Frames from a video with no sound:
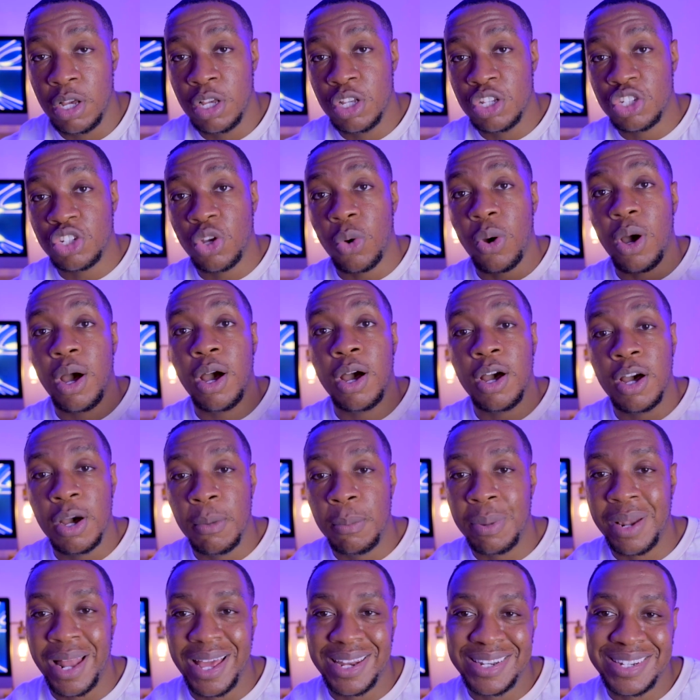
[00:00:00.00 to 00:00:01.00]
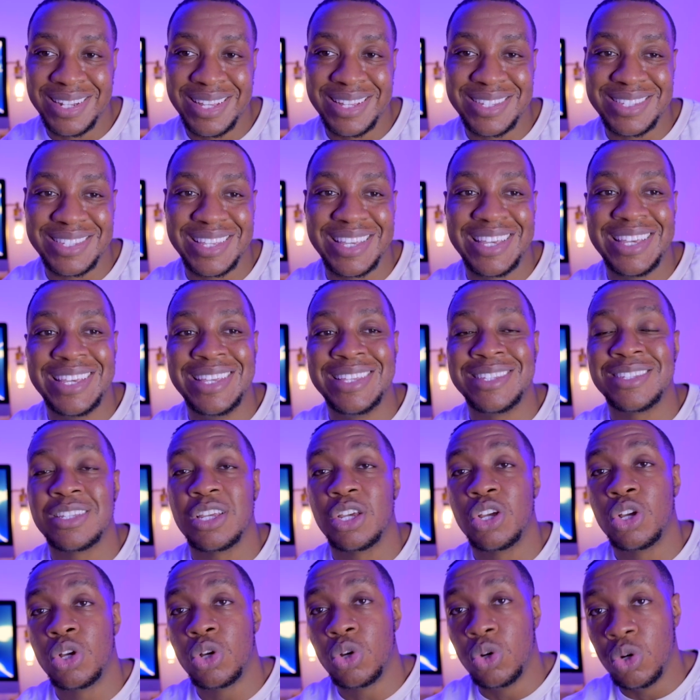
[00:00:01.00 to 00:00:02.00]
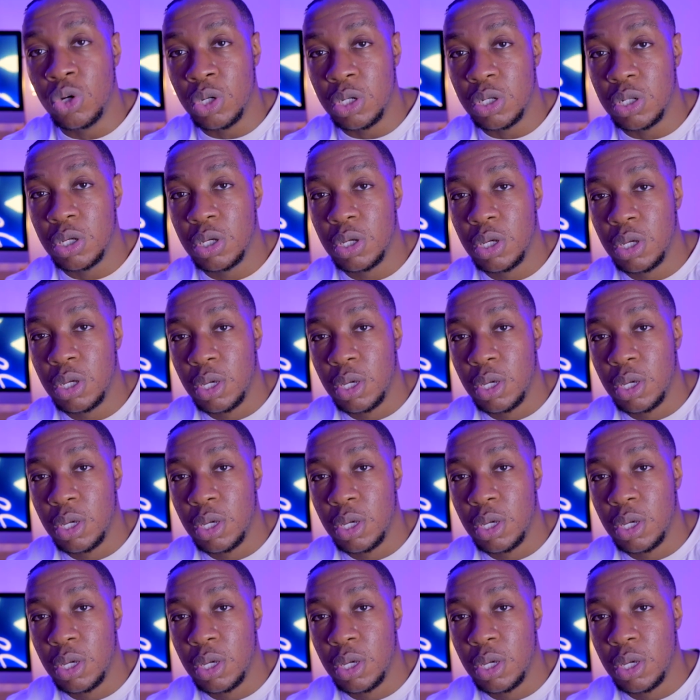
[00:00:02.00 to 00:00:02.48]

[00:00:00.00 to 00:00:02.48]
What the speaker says: So a herb like this is good.